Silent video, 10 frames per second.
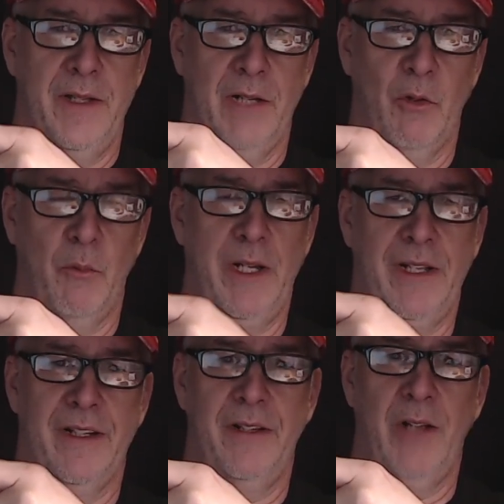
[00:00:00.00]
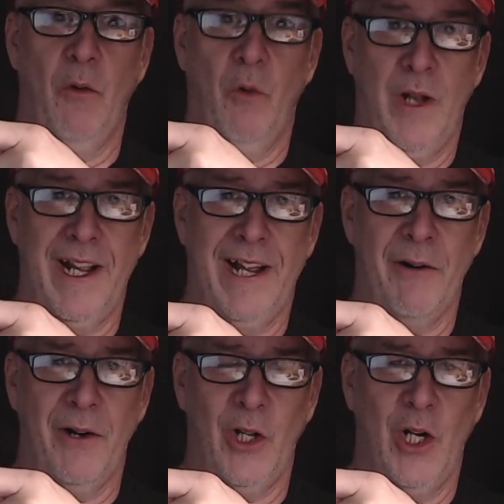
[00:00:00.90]
and I won't make it a, a one
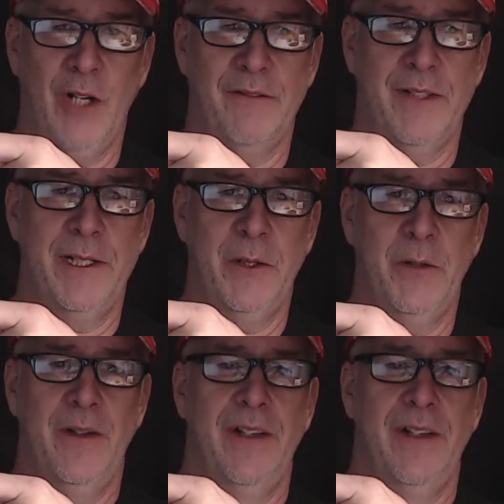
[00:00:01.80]
hour long video.